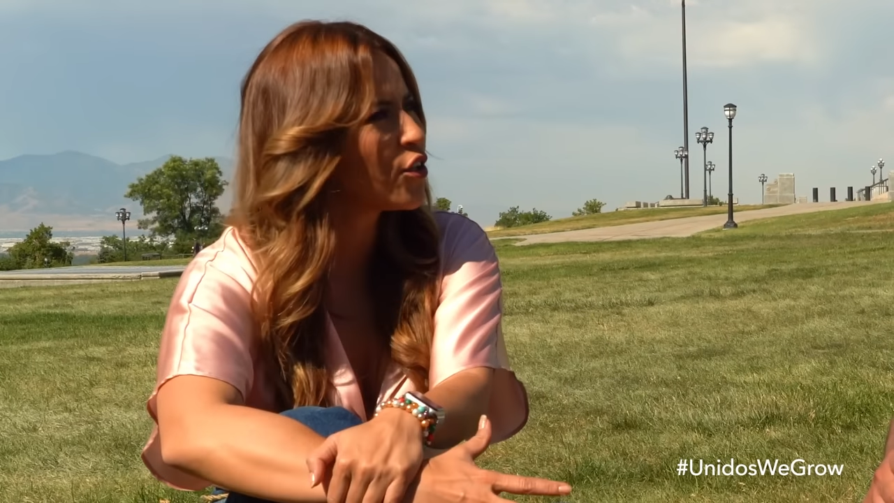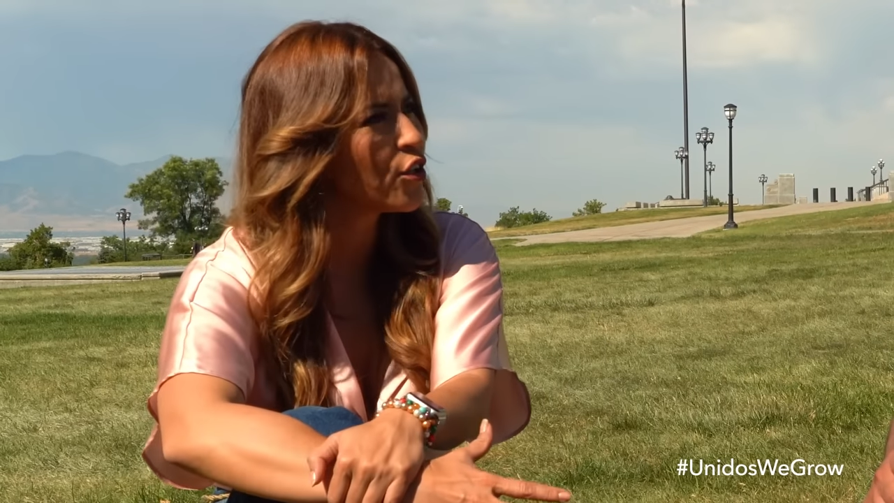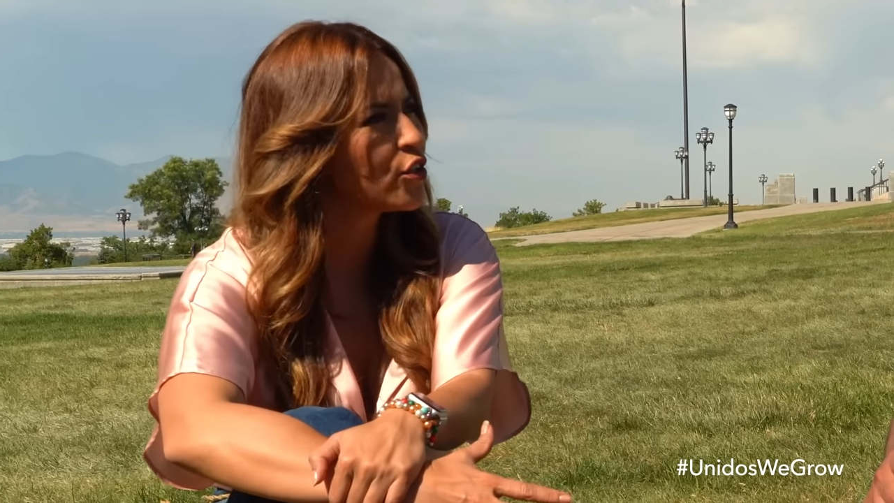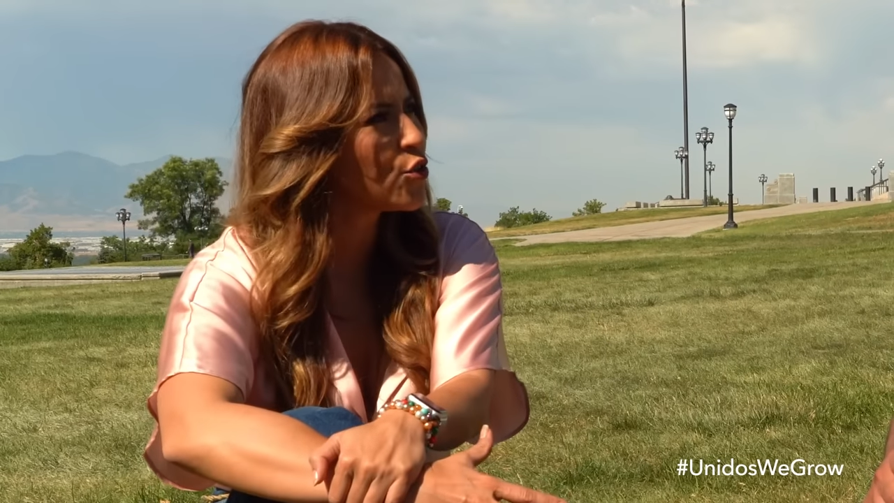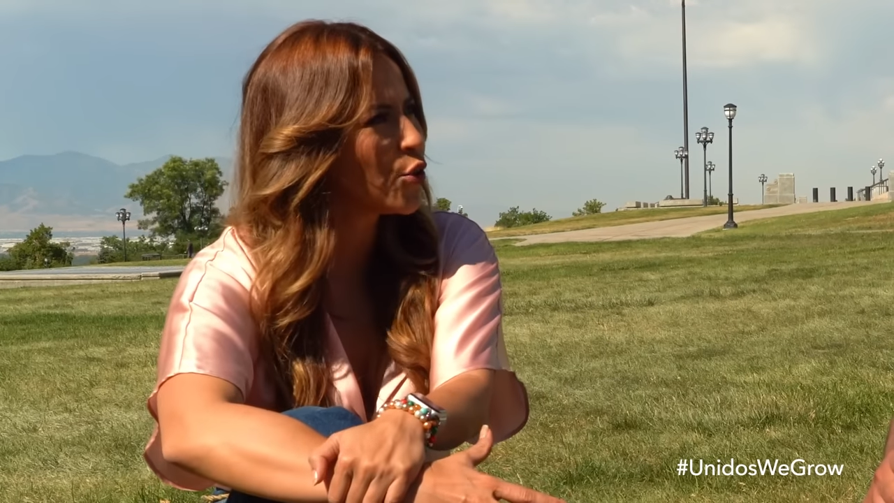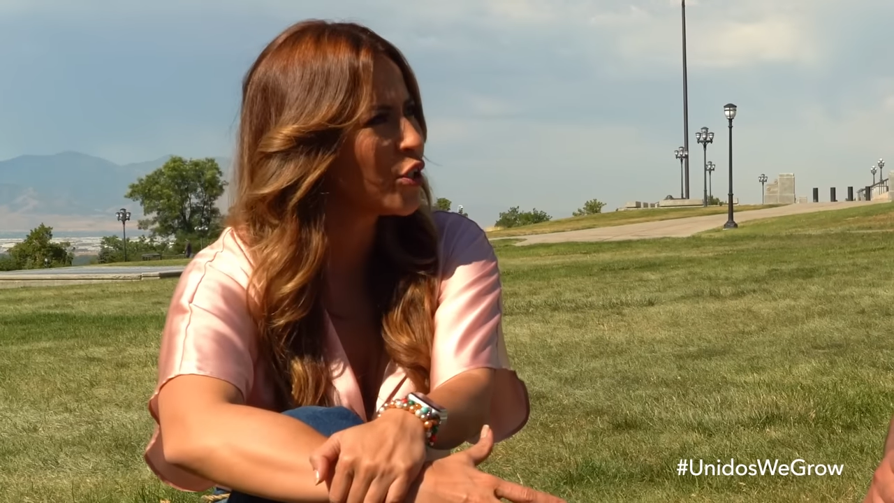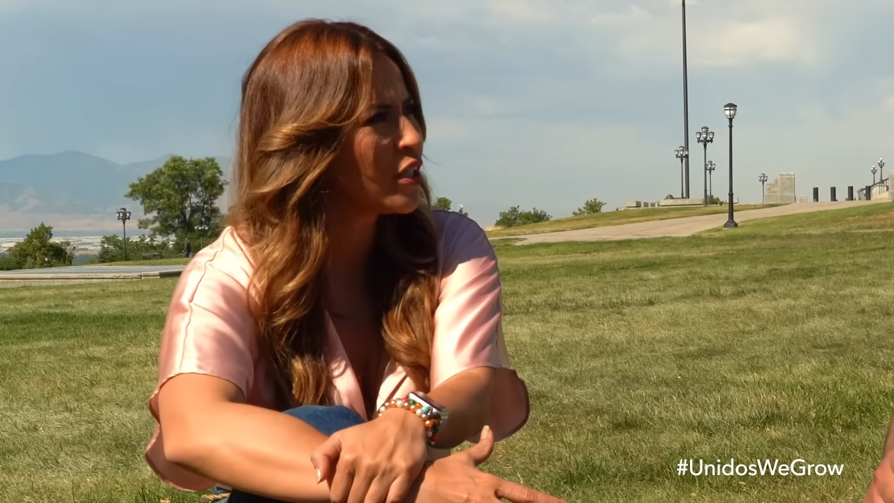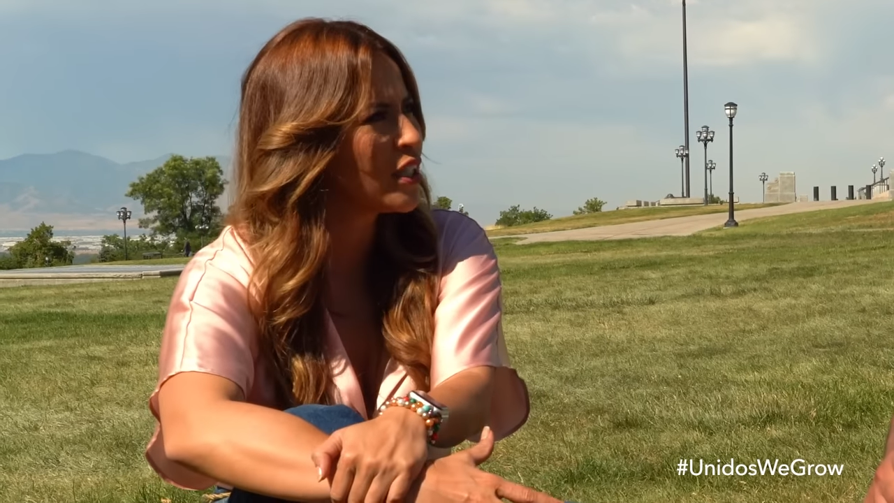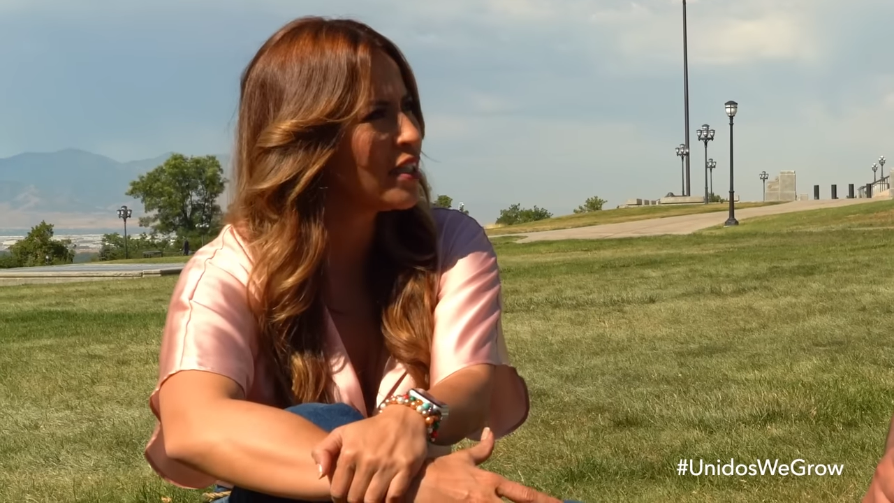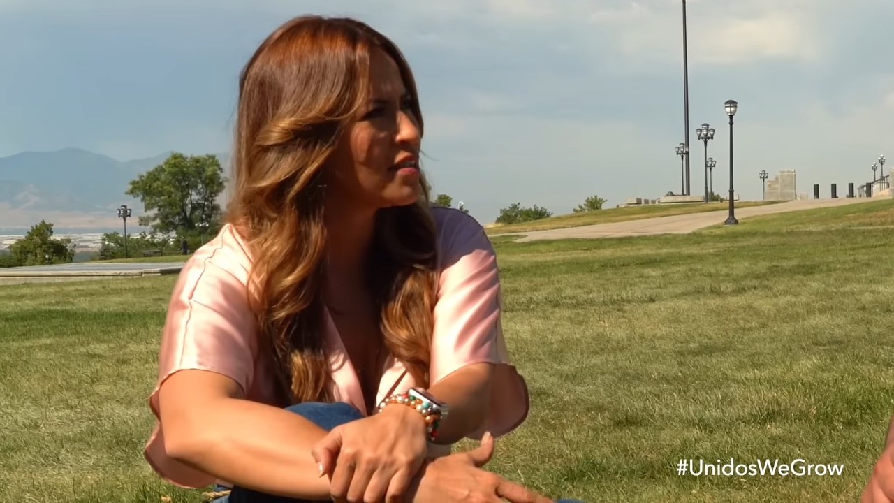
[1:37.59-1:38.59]
your
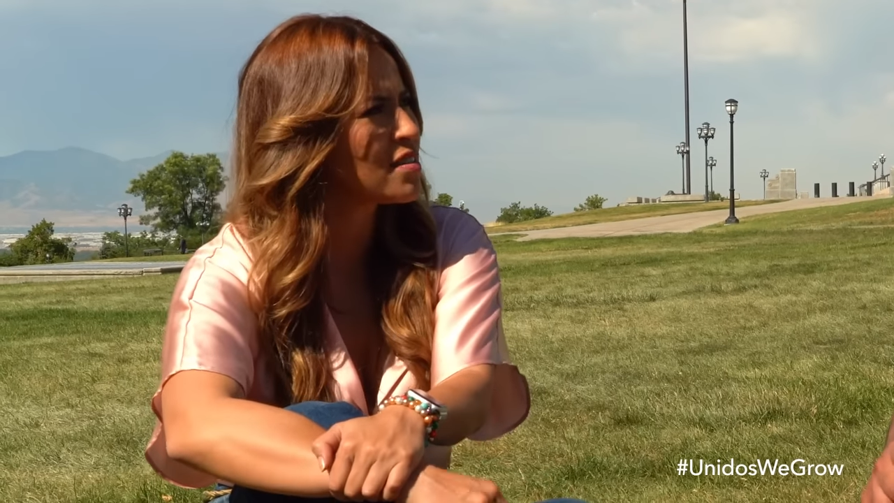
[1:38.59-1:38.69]
journey